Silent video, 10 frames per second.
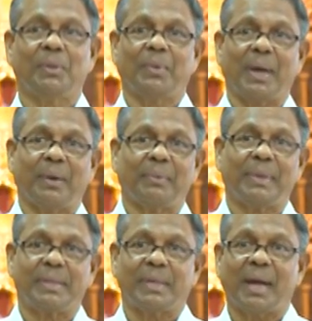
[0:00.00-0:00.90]
Both
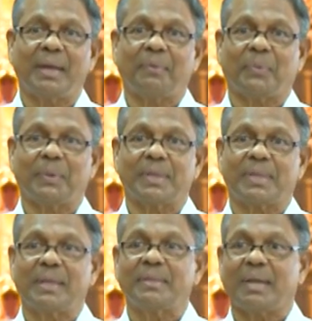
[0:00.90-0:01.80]
you have
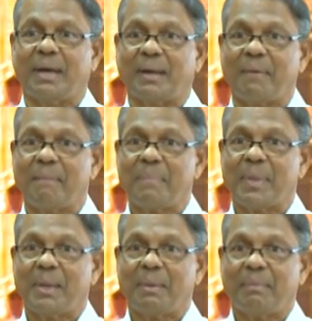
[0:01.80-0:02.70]
desire for the
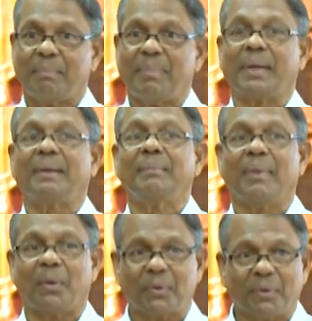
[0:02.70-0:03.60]
samsara.
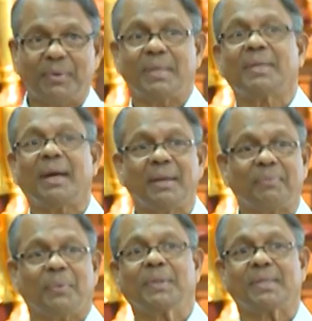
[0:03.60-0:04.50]
But out
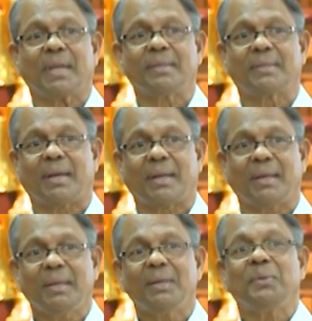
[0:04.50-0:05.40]
of desire for the
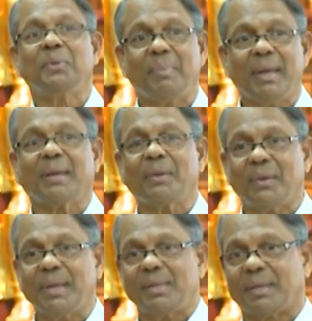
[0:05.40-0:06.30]
samsara,
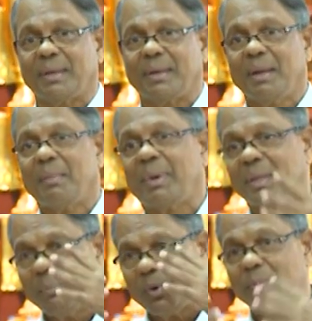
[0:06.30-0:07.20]
you make
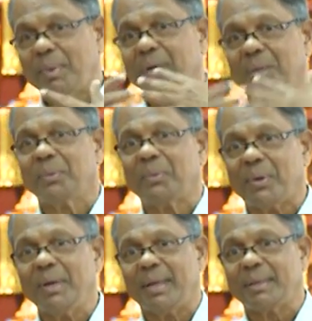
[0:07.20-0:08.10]
donation. But the
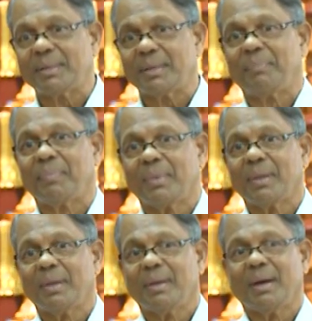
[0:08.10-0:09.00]
moment you
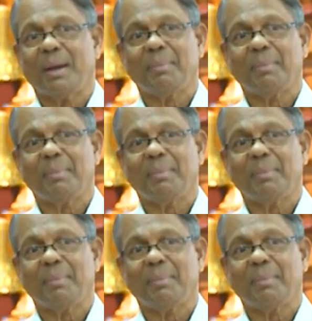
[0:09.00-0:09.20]
donate,